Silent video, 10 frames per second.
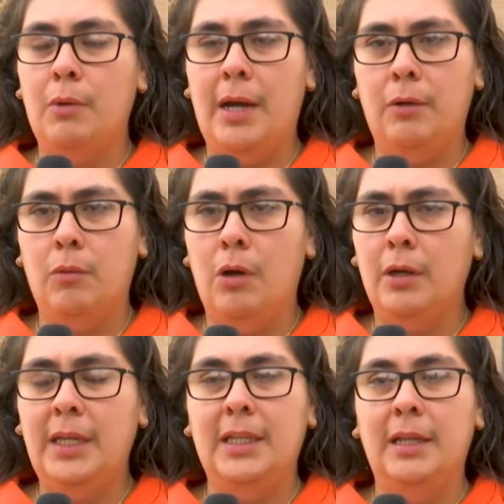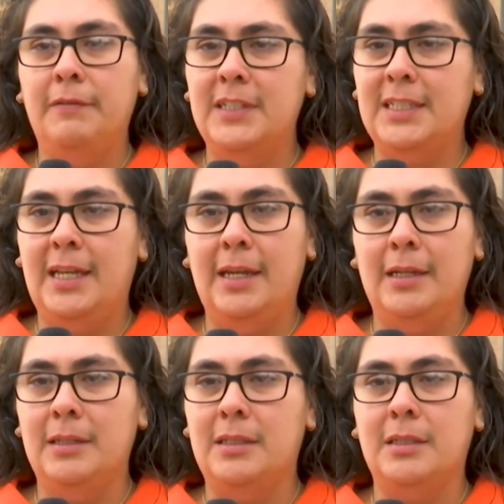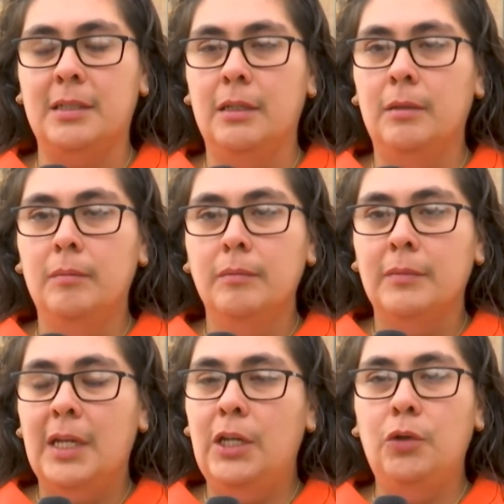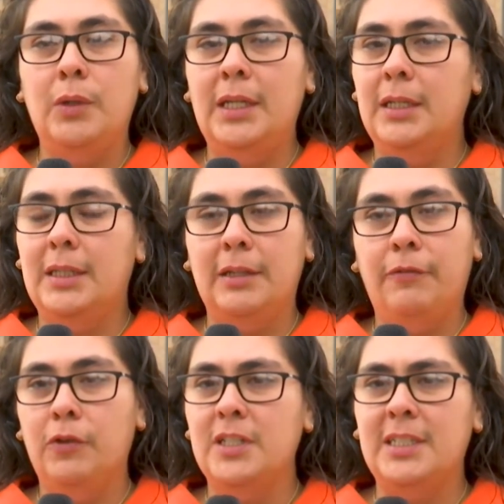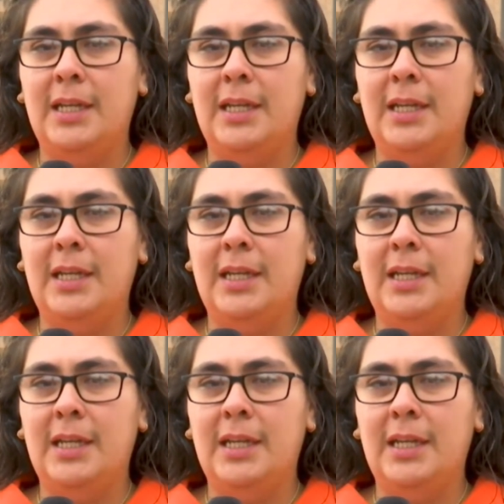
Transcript: right or wrong, he loved his kids. He'd do anything for his